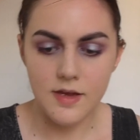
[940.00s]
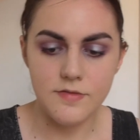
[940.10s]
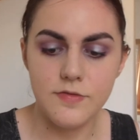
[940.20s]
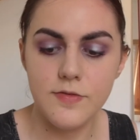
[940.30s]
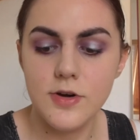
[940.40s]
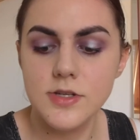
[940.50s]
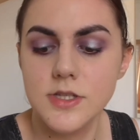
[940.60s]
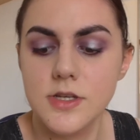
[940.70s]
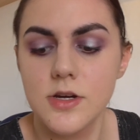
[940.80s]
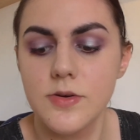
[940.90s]
I'm
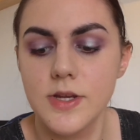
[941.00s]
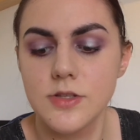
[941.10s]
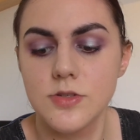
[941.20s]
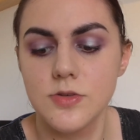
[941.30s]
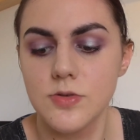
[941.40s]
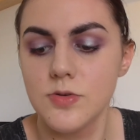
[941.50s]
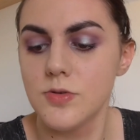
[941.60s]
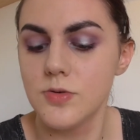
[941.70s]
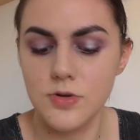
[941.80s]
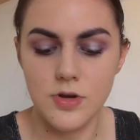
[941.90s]
first going
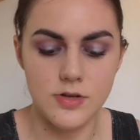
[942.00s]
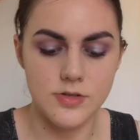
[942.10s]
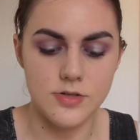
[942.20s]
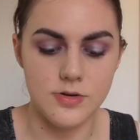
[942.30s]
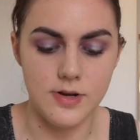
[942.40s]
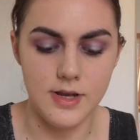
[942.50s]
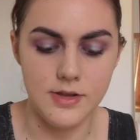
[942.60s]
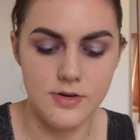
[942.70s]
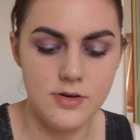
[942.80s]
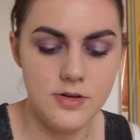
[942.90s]
to contour a
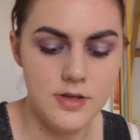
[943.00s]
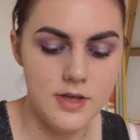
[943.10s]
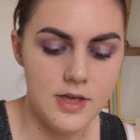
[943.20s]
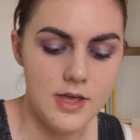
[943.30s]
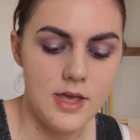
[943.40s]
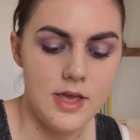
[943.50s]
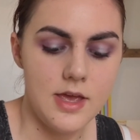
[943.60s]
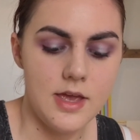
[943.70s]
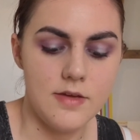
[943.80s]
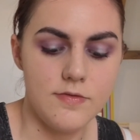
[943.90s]
little.
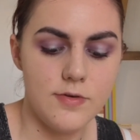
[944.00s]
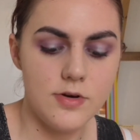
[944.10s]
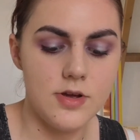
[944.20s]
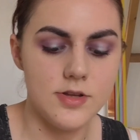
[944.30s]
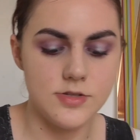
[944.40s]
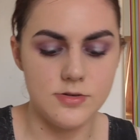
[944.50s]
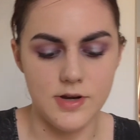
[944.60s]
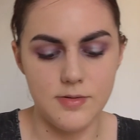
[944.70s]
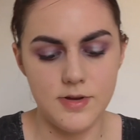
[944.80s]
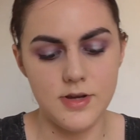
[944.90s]
And for
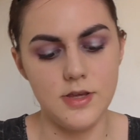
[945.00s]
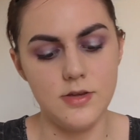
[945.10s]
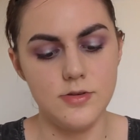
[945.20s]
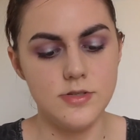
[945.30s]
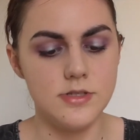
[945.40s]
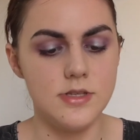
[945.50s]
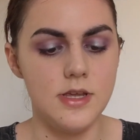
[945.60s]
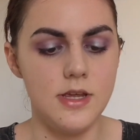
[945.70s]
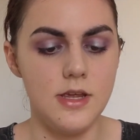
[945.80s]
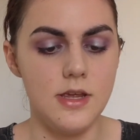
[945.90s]
contouring, I'm going to use
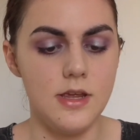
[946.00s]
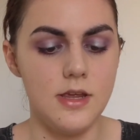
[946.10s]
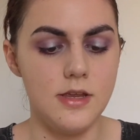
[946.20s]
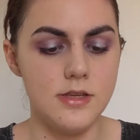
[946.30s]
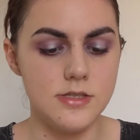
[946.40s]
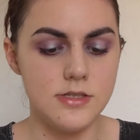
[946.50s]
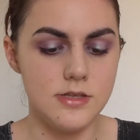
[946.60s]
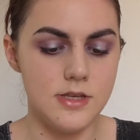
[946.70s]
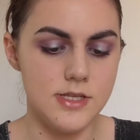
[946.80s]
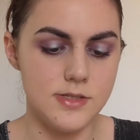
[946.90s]

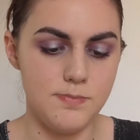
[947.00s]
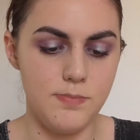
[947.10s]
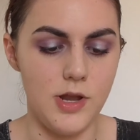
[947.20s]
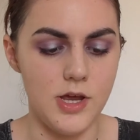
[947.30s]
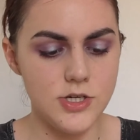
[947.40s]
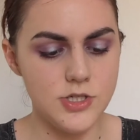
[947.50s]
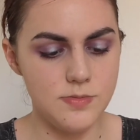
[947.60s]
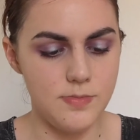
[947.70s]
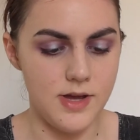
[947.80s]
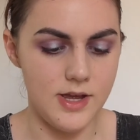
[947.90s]
this blush
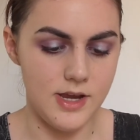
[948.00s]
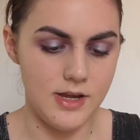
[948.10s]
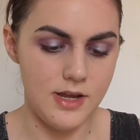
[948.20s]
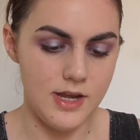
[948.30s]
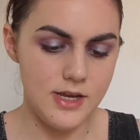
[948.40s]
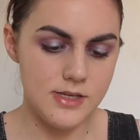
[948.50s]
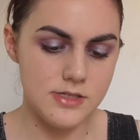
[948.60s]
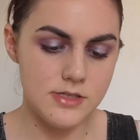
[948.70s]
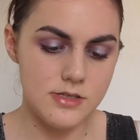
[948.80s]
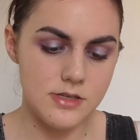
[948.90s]
by
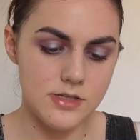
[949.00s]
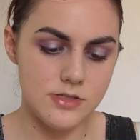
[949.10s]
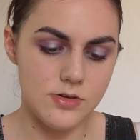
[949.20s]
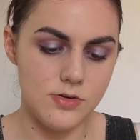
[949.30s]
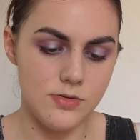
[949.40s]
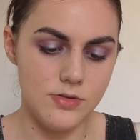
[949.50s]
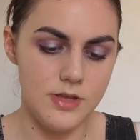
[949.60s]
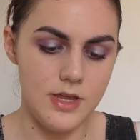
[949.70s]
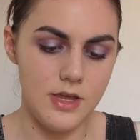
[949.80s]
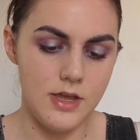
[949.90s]
NYX. It's called
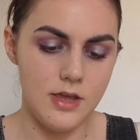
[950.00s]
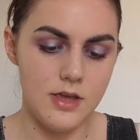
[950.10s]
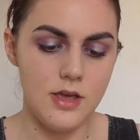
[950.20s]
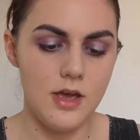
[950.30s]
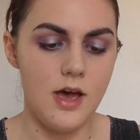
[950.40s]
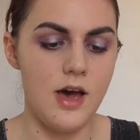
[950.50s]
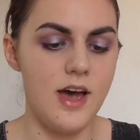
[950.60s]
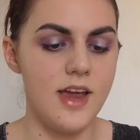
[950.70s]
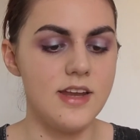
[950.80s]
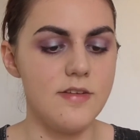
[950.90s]
the
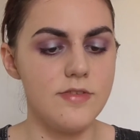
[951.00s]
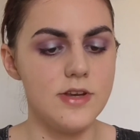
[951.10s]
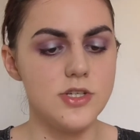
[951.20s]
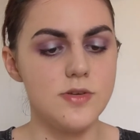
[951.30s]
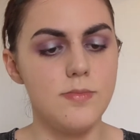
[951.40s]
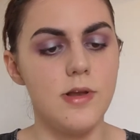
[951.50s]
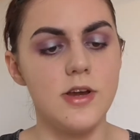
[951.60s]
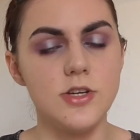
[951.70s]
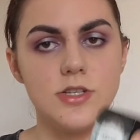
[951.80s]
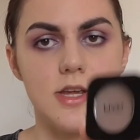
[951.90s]
High Definition
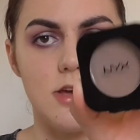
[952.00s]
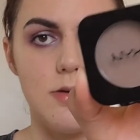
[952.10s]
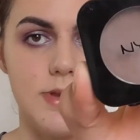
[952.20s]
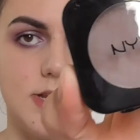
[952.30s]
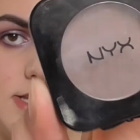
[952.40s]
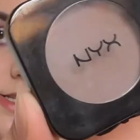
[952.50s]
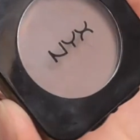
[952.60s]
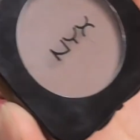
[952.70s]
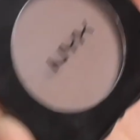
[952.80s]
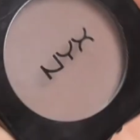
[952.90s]
Blush. They come in these
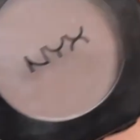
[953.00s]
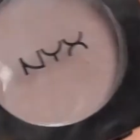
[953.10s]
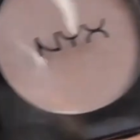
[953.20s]
little